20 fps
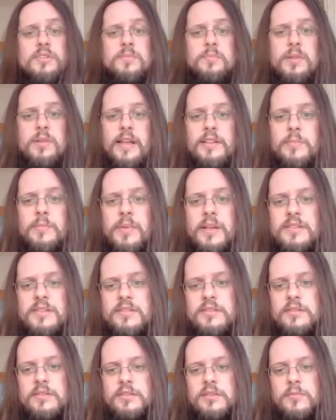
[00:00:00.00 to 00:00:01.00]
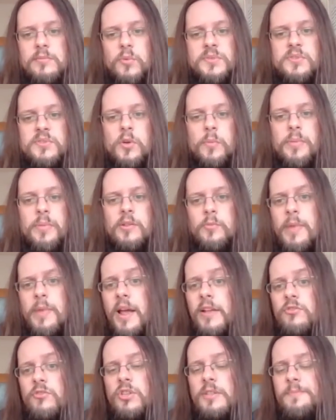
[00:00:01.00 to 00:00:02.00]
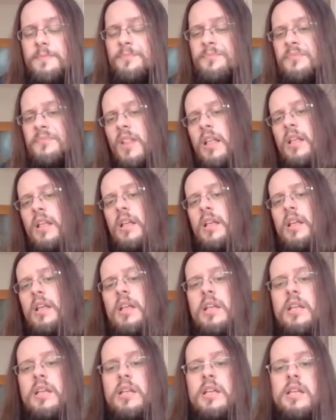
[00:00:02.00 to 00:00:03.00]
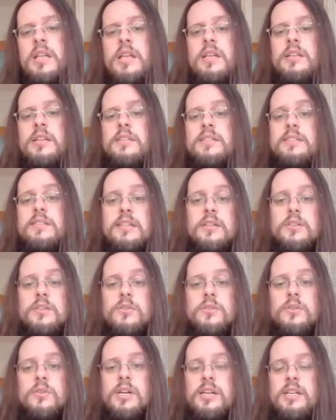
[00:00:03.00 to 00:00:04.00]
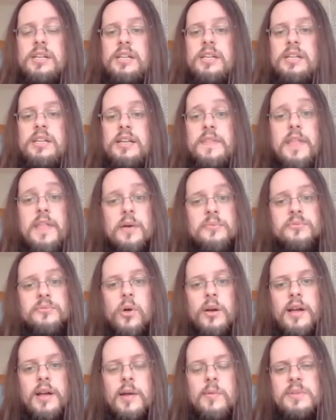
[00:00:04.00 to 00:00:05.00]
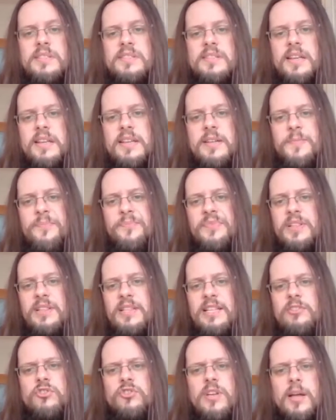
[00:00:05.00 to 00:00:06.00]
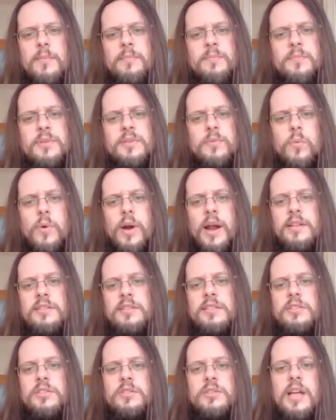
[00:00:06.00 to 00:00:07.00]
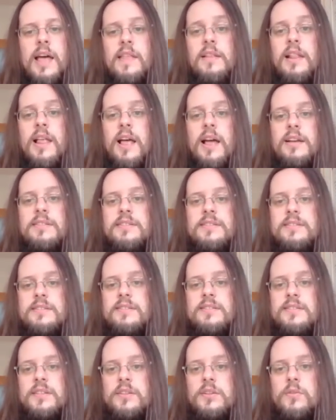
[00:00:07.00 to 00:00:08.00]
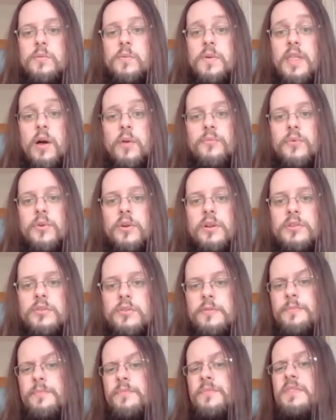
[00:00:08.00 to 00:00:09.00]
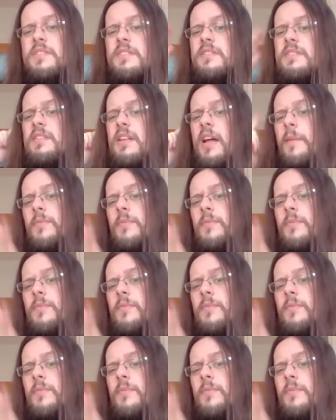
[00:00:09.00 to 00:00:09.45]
playing the best moves compared to my engine. So enough talk, I would say. Let's jump right into the analyze. So without further ado, it's time to